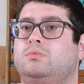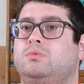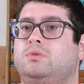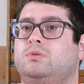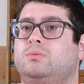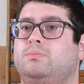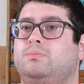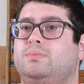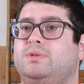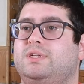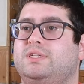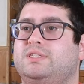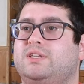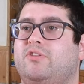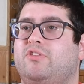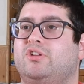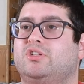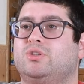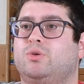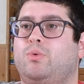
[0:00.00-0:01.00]
Just Please say
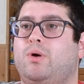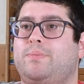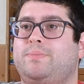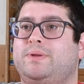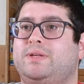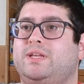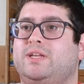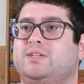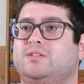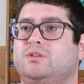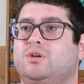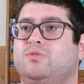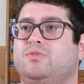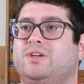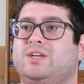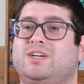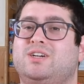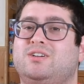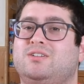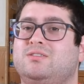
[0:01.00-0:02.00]
there's a weapon hidden over
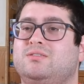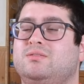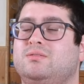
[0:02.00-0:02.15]
here.